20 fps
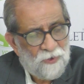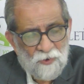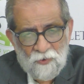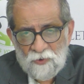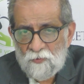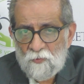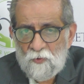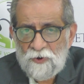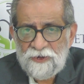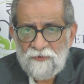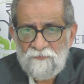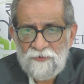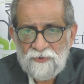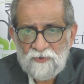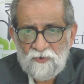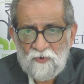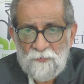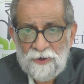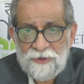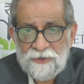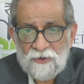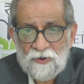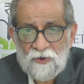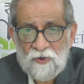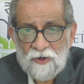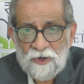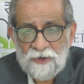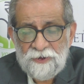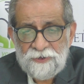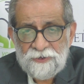or whatever you might
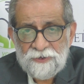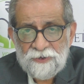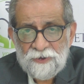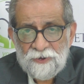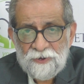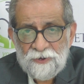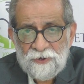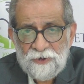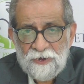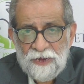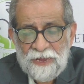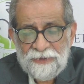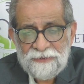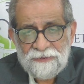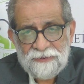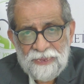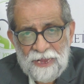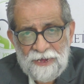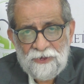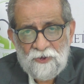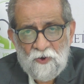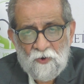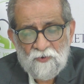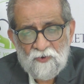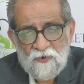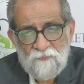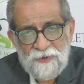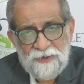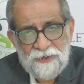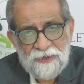call it, and that
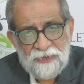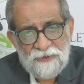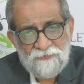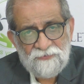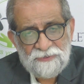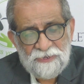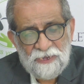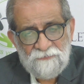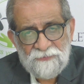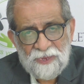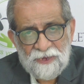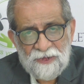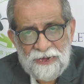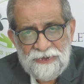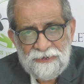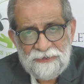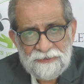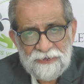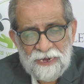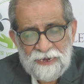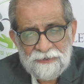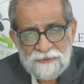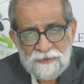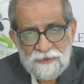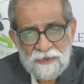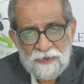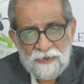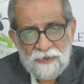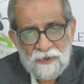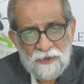document gives them the right
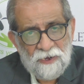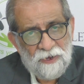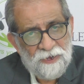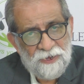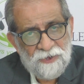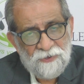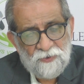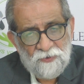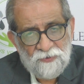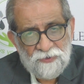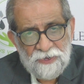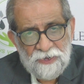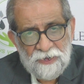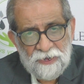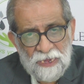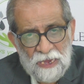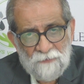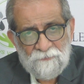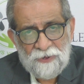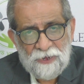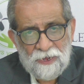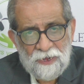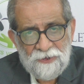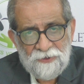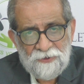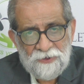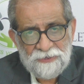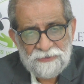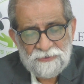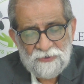title into the capital
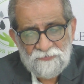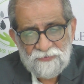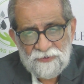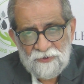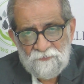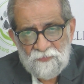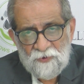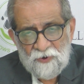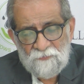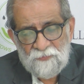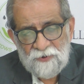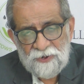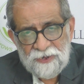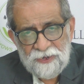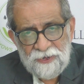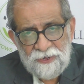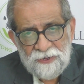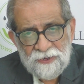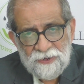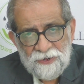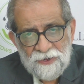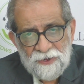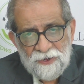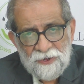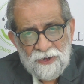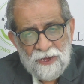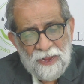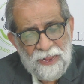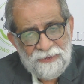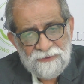interest of the property,
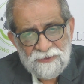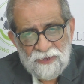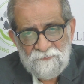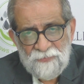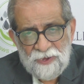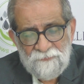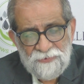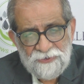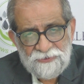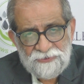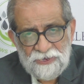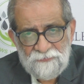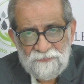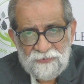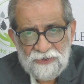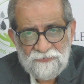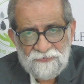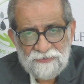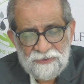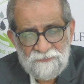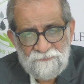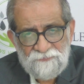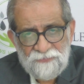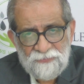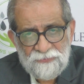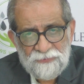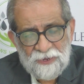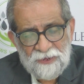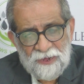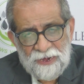and the membership gives them
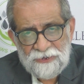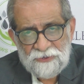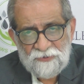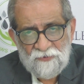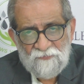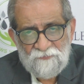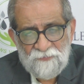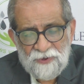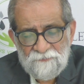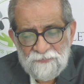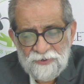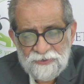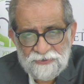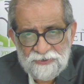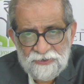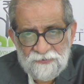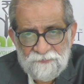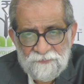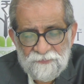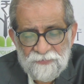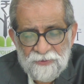the right of membership.